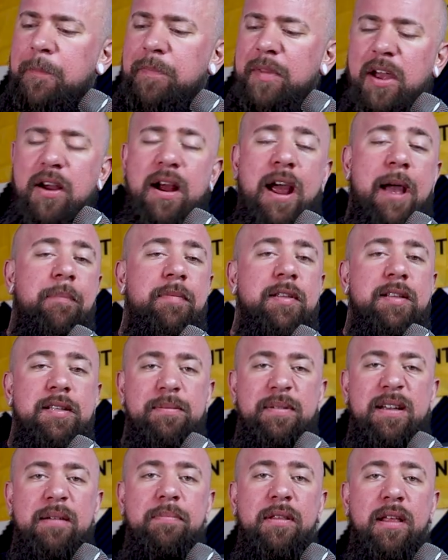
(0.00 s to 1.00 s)
All right,
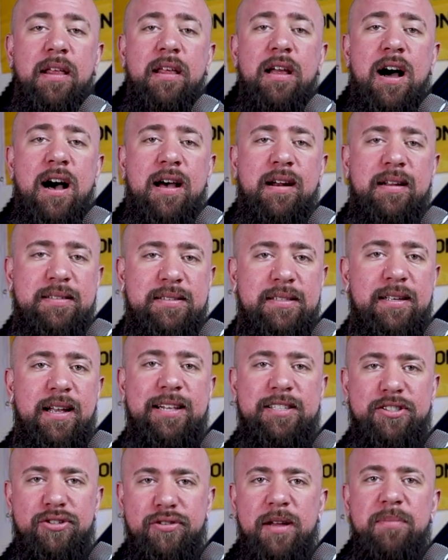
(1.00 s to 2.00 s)
to be completely honest,
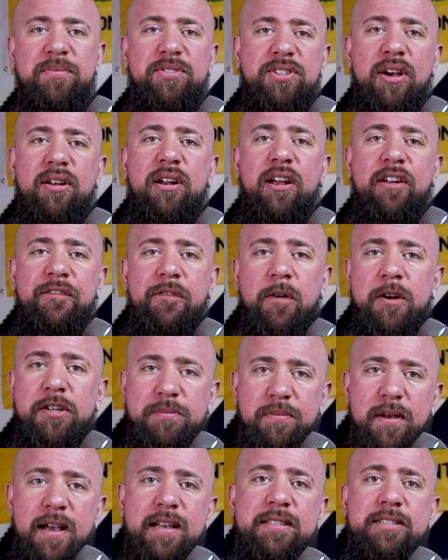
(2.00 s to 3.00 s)
it's cream soda in
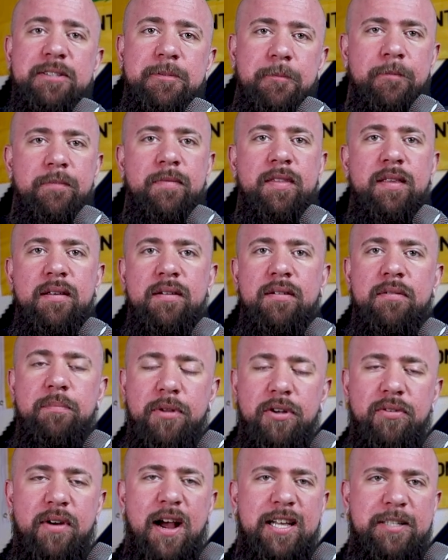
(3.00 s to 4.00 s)
first place,
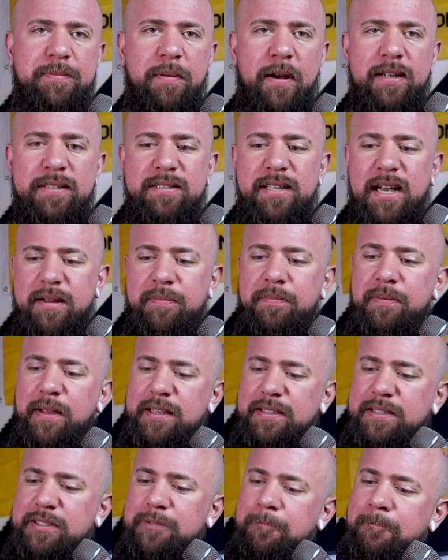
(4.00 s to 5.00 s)
blue raspberry in second
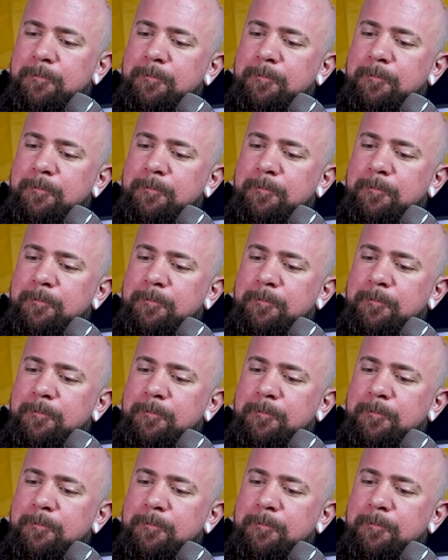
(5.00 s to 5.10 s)
place.